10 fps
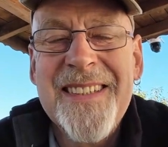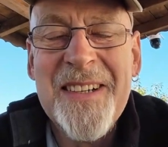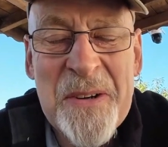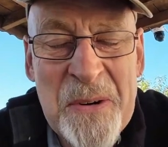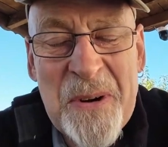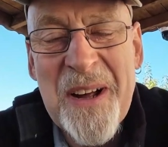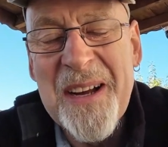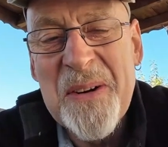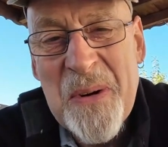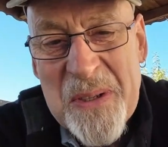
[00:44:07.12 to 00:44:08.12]
It's not all
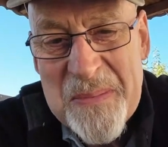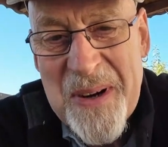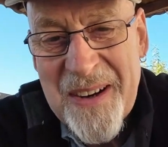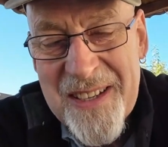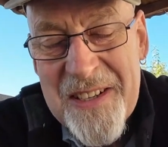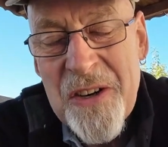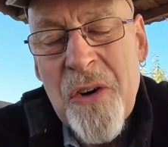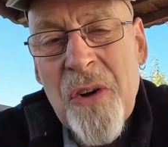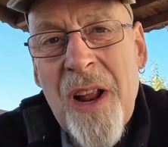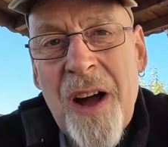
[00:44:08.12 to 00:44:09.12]
like Guatemala. It's not
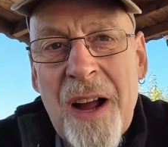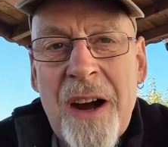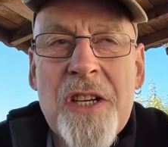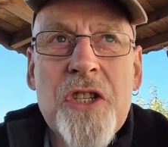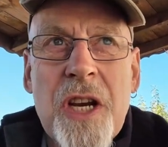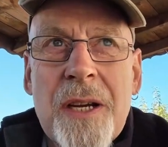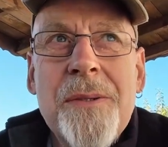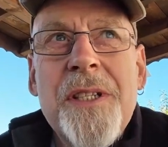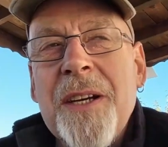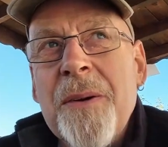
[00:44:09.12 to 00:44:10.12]
all like I
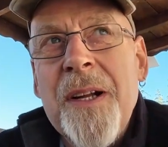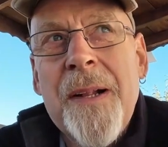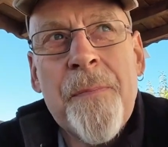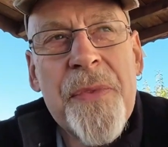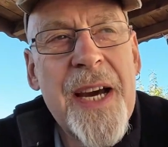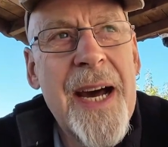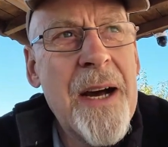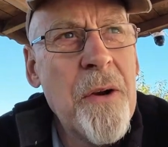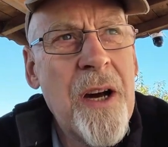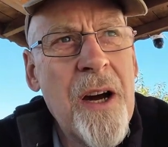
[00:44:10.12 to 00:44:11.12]
showed you. The
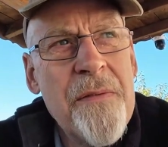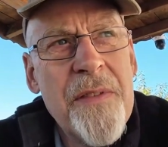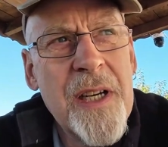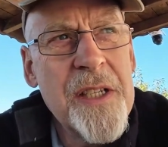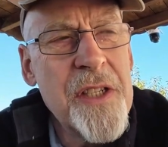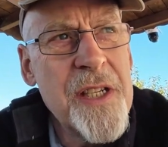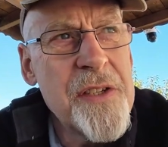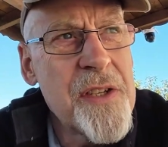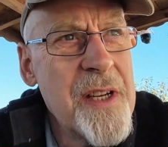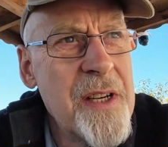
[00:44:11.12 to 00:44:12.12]
outlying
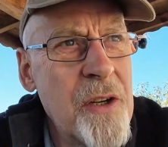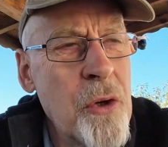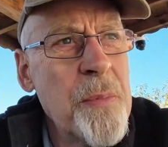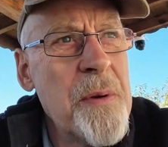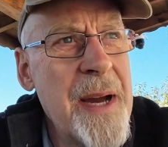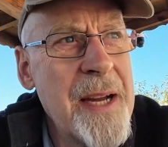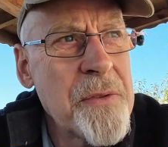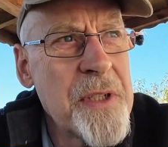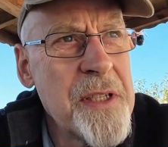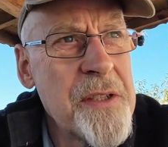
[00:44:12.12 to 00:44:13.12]
villages, up the
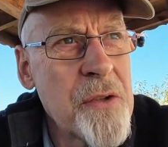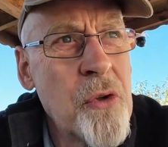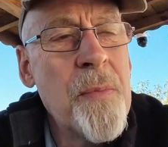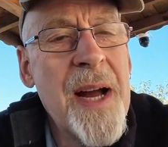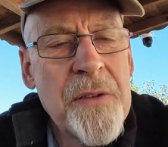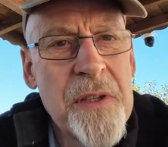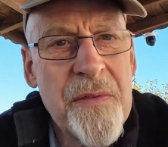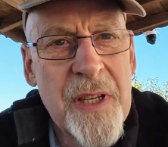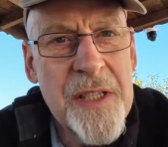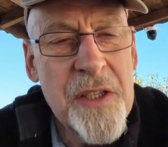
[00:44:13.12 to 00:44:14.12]
mountains, all mountain
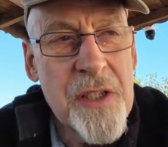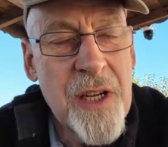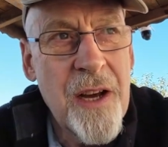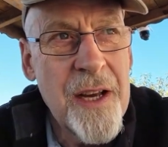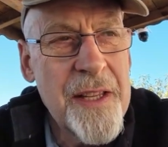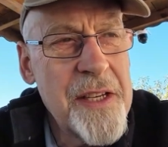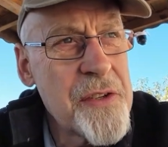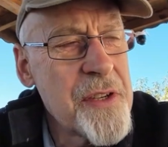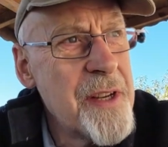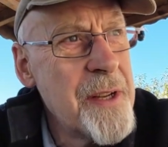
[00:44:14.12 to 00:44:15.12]
villages are like this.